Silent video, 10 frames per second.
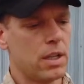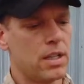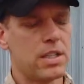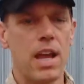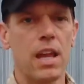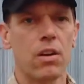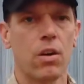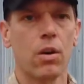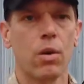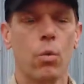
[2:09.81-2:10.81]

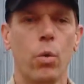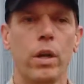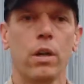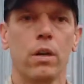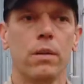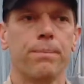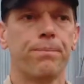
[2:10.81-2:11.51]
container will